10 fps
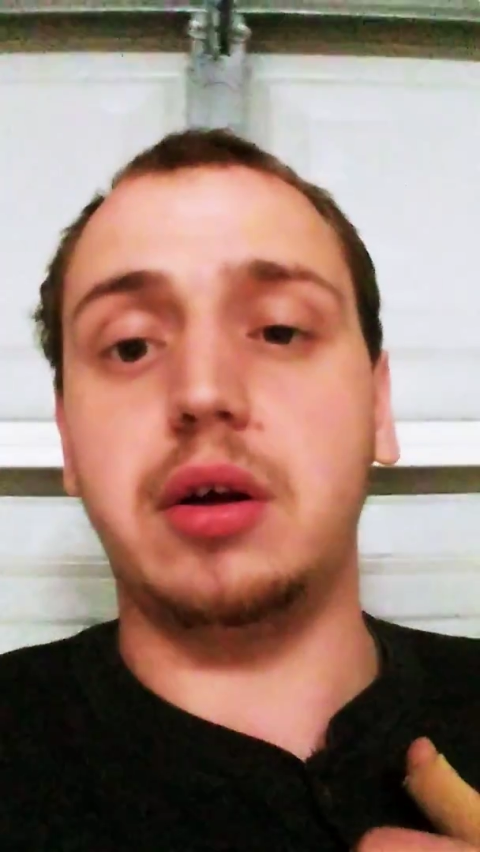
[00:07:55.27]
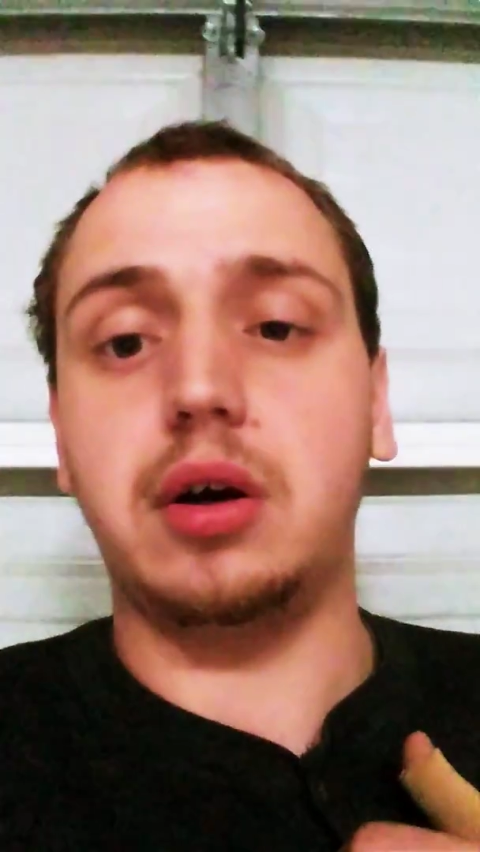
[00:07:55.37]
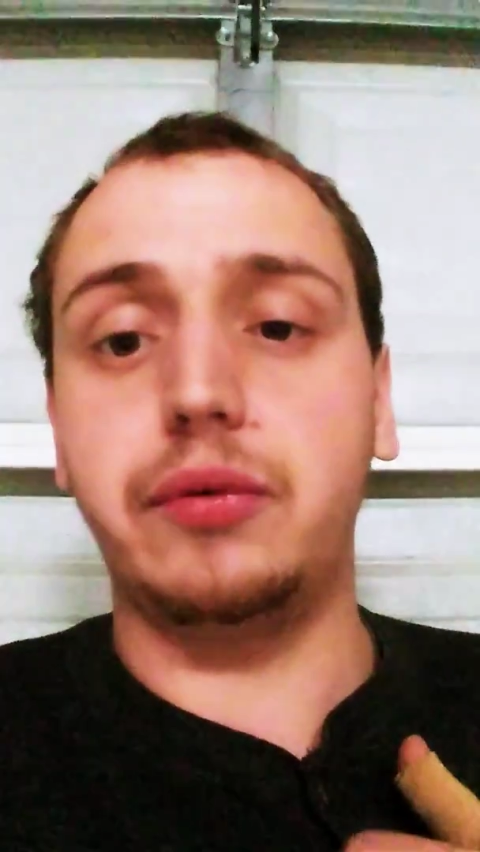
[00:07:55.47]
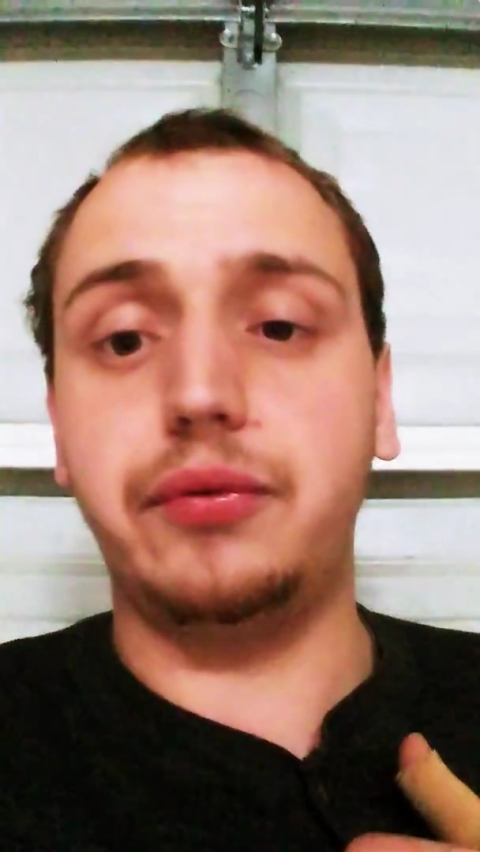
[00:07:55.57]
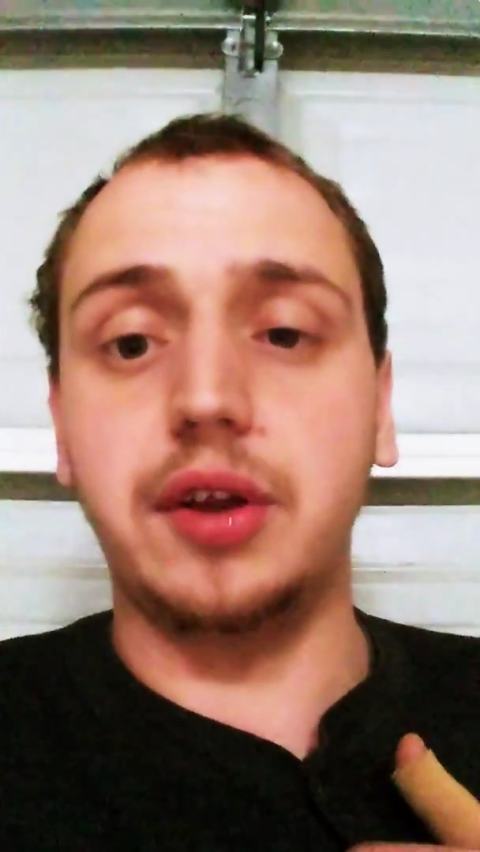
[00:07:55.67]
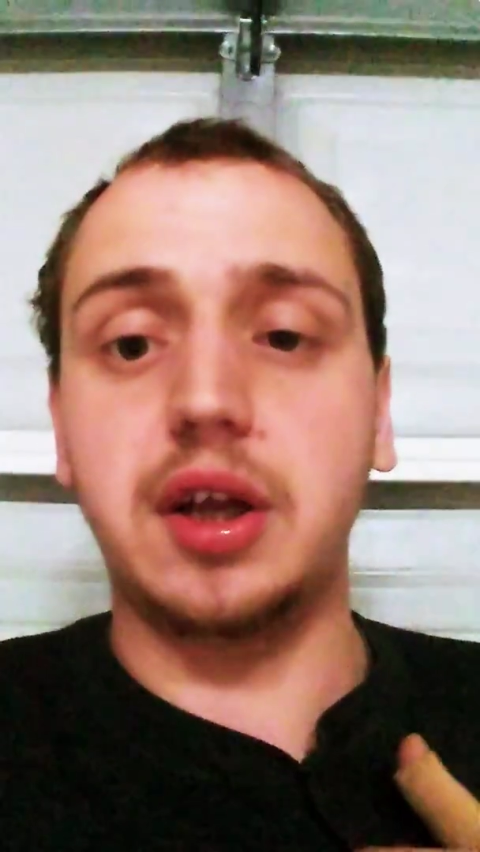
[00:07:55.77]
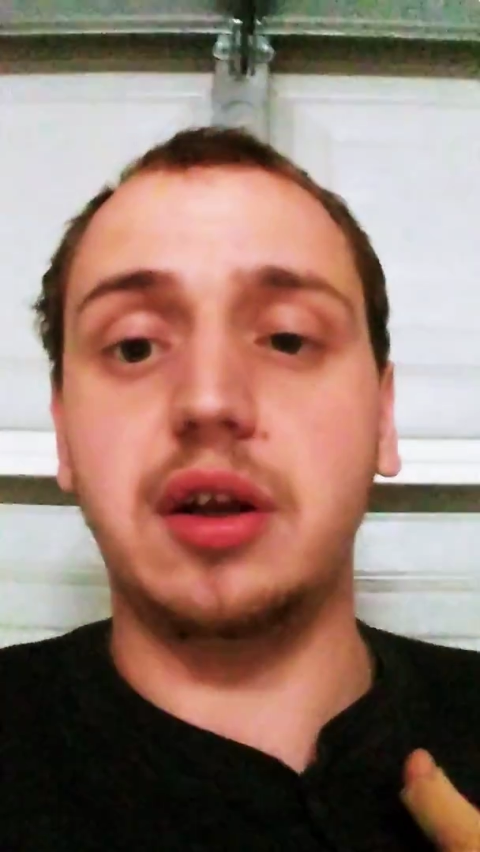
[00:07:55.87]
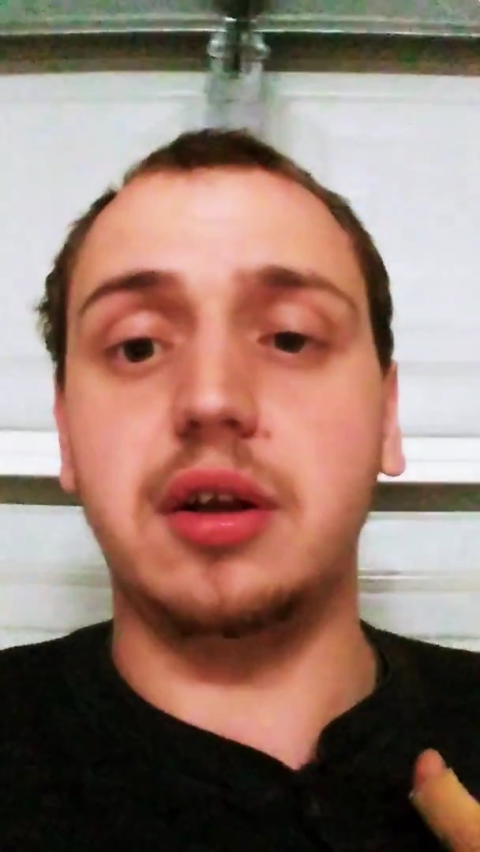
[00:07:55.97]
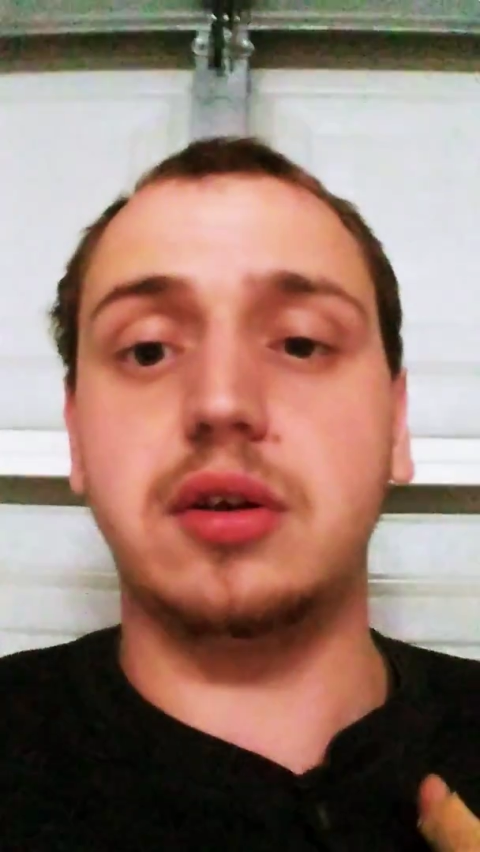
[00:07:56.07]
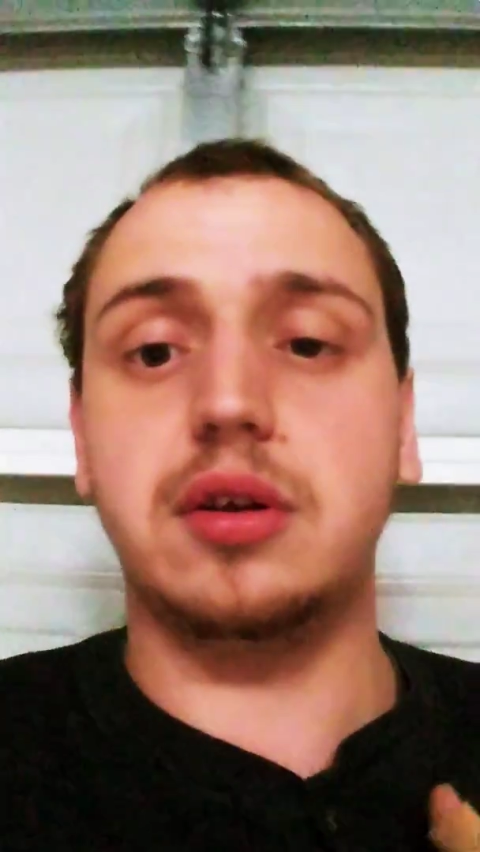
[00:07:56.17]
hopefully
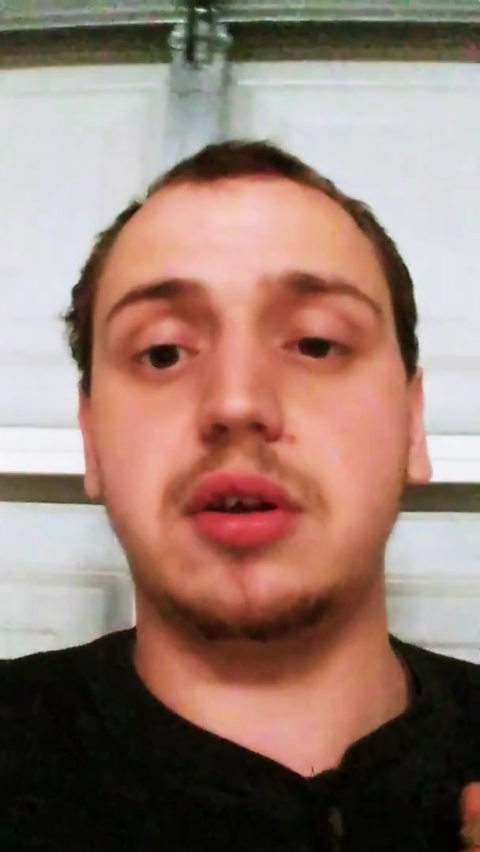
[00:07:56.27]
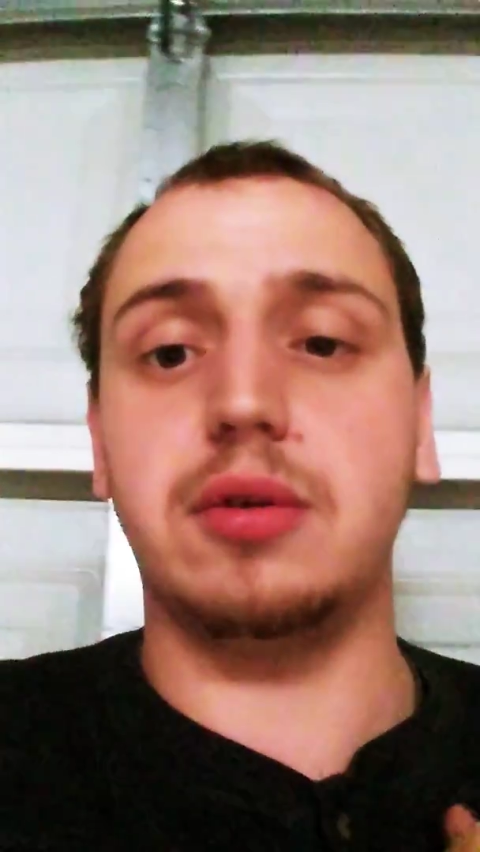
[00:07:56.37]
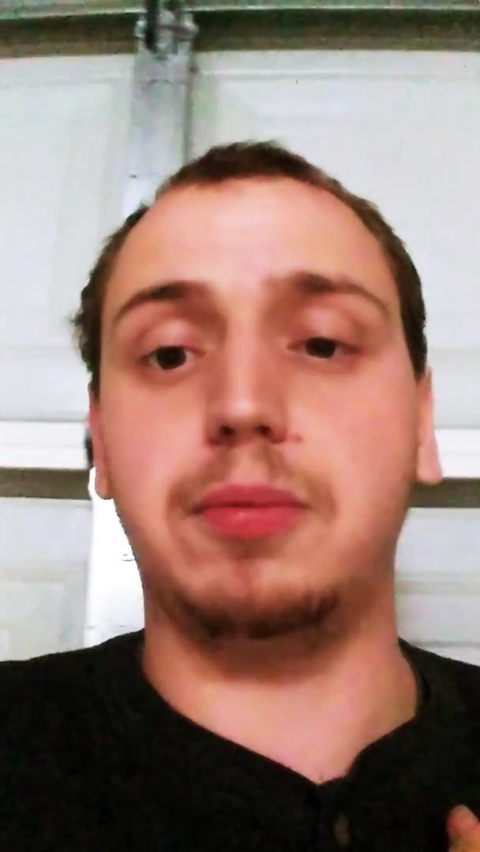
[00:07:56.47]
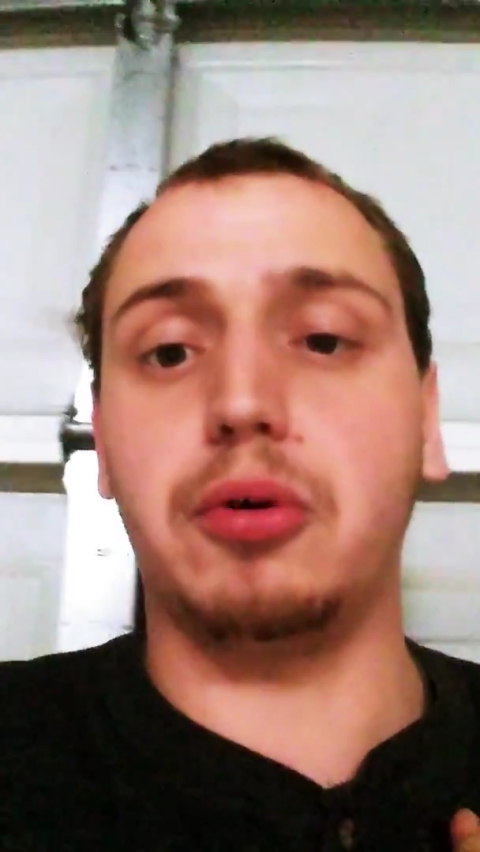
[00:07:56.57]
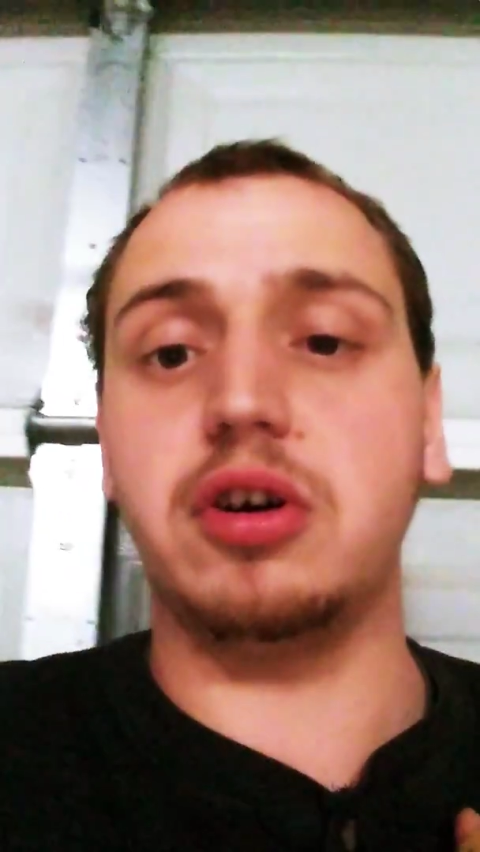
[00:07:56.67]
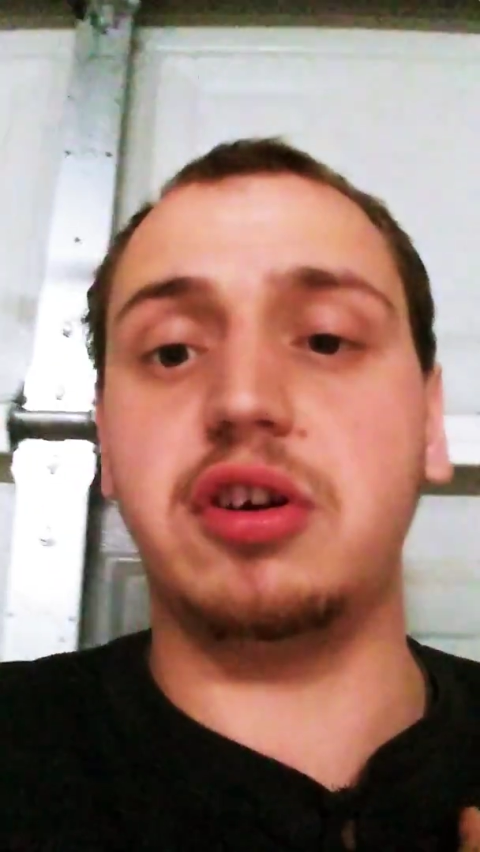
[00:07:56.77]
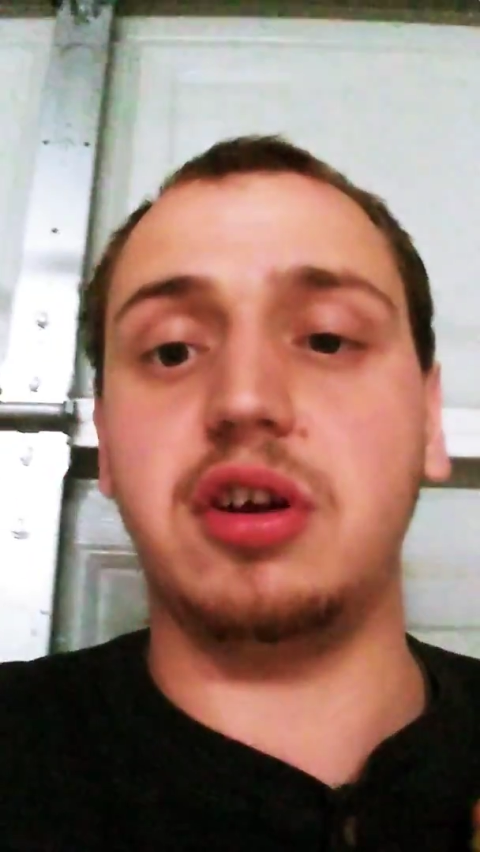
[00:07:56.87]
it supports